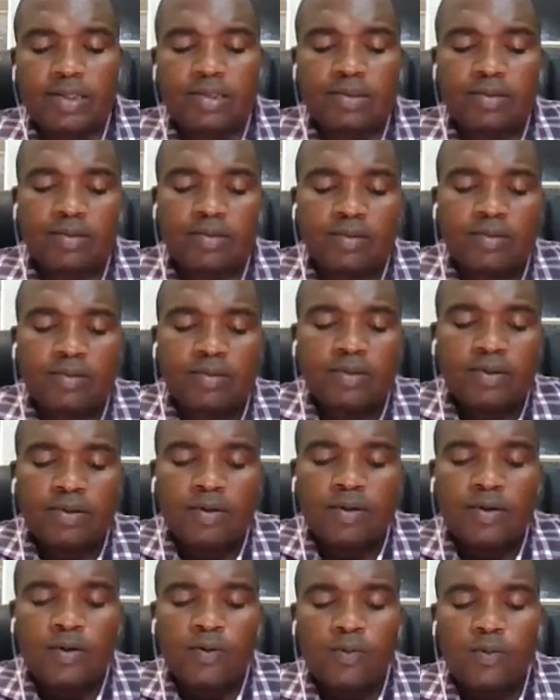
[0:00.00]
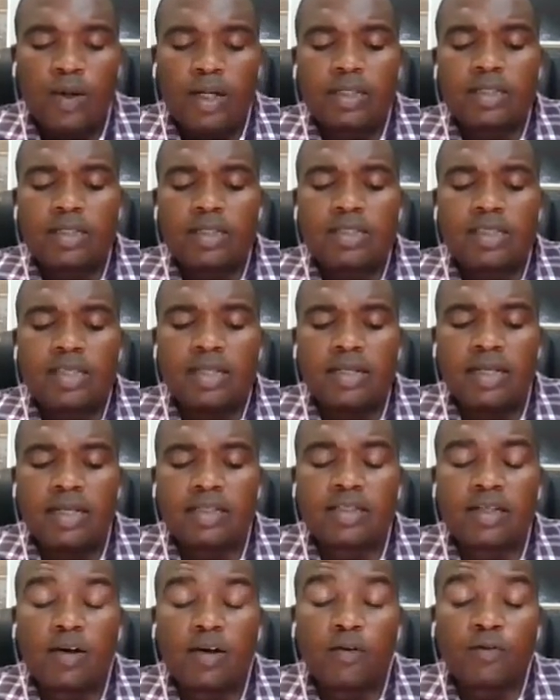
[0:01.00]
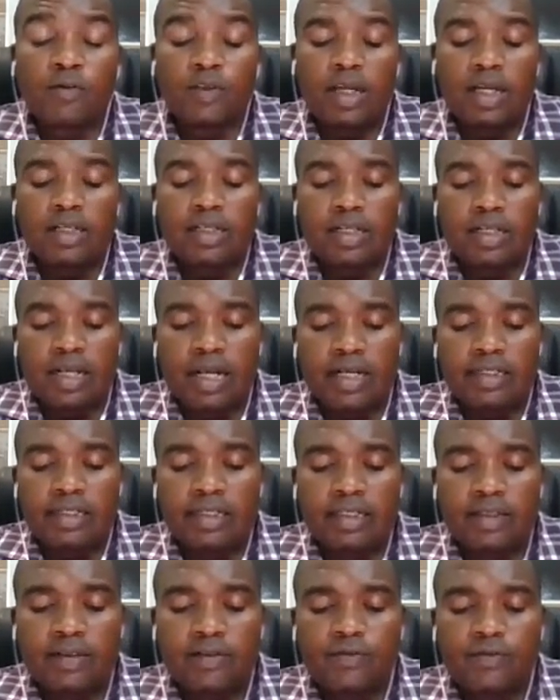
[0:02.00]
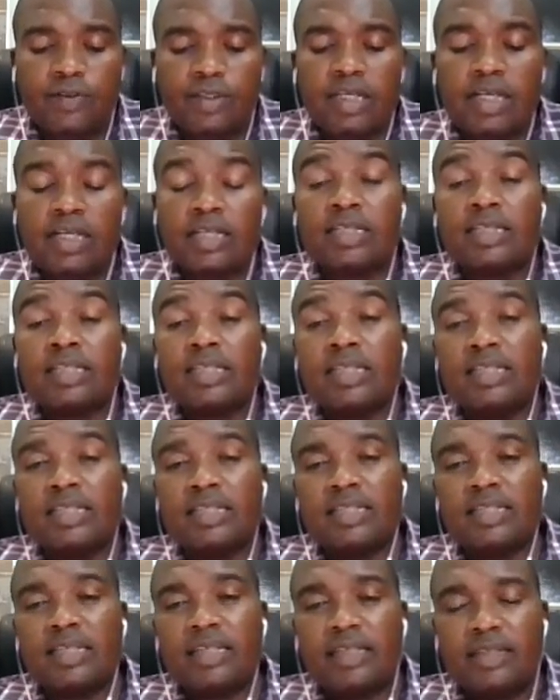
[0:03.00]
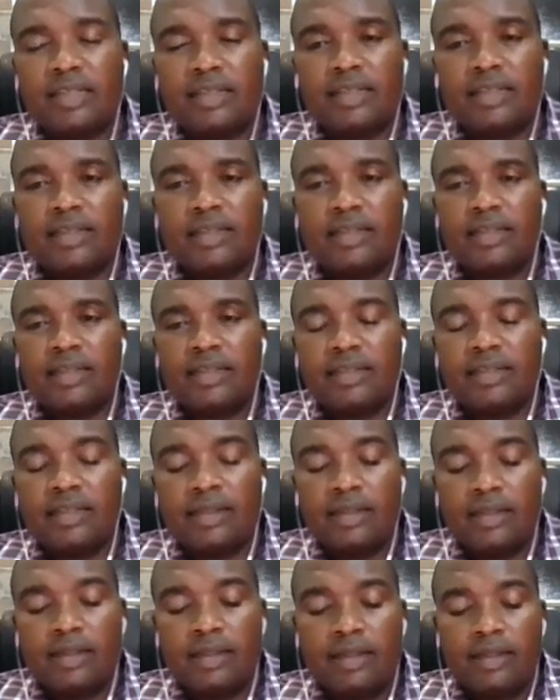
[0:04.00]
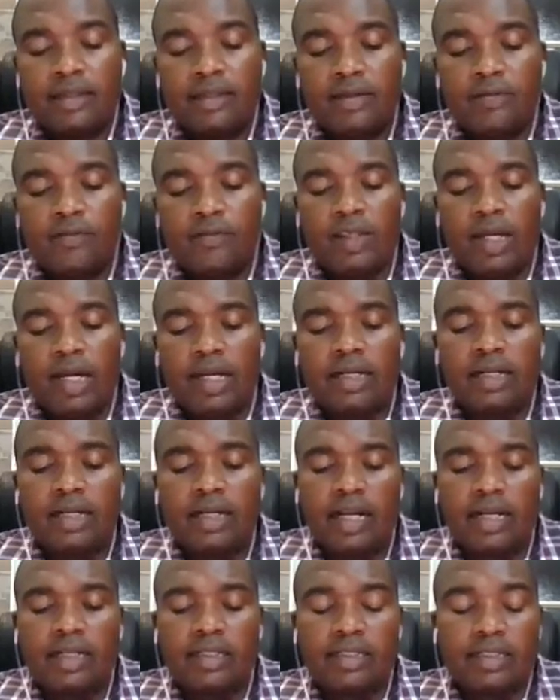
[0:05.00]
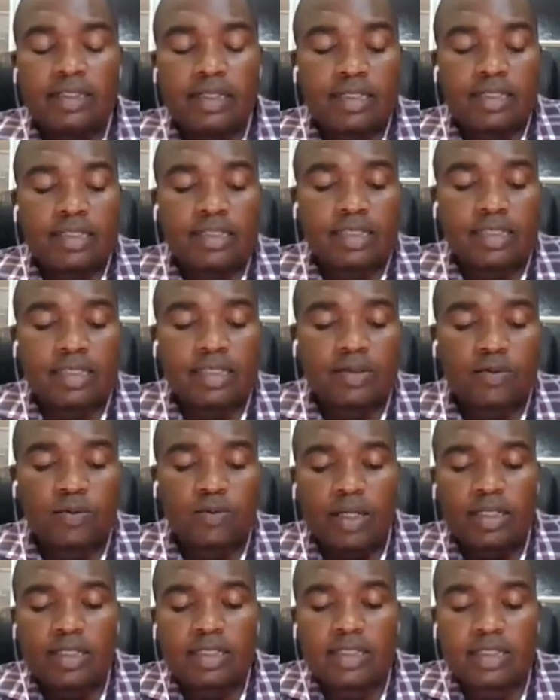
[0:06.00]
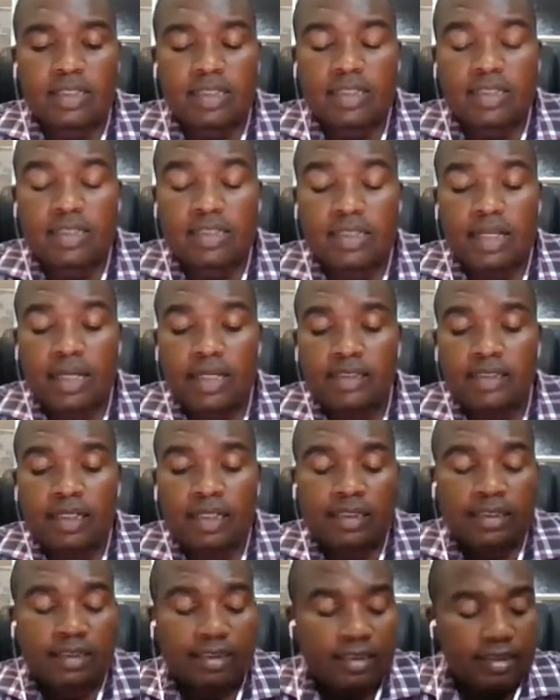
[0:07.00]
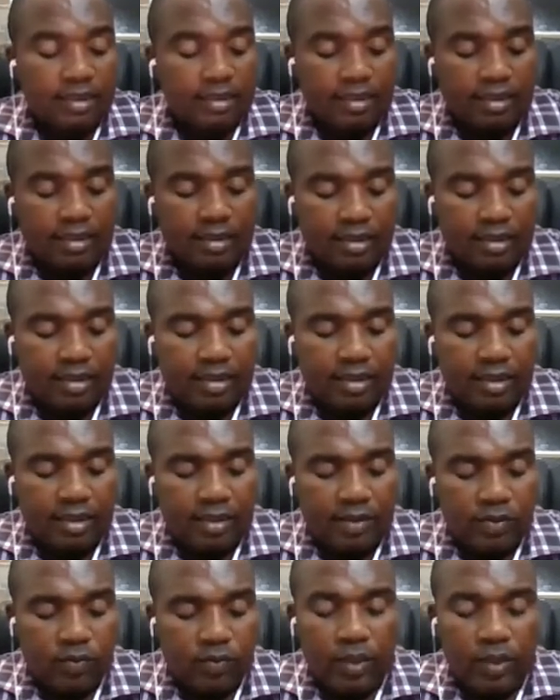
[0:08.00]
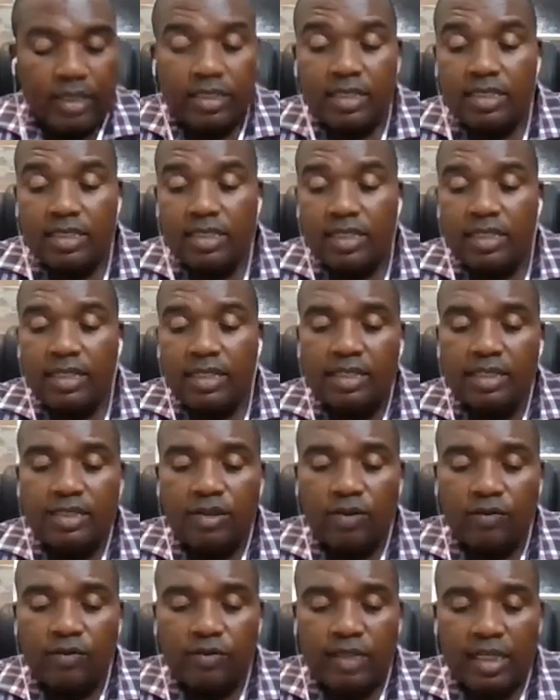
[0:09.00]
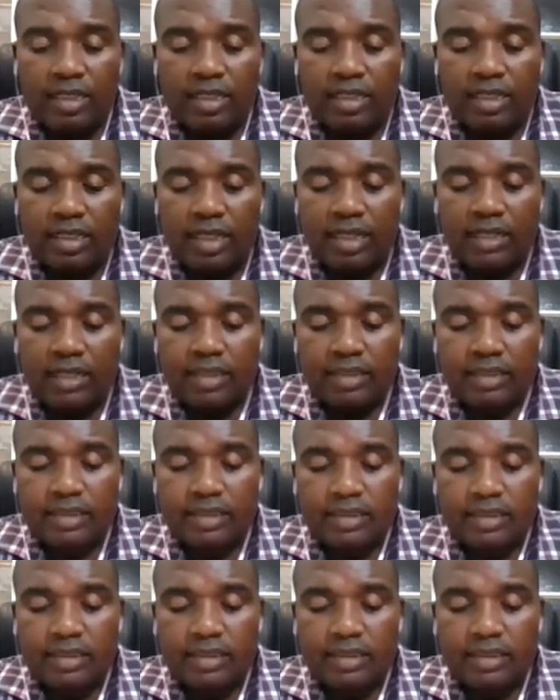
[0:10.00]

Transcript: two, what is the nature of that reality if it exists? If that reality exists, what is its nature? What is the nature of that reality?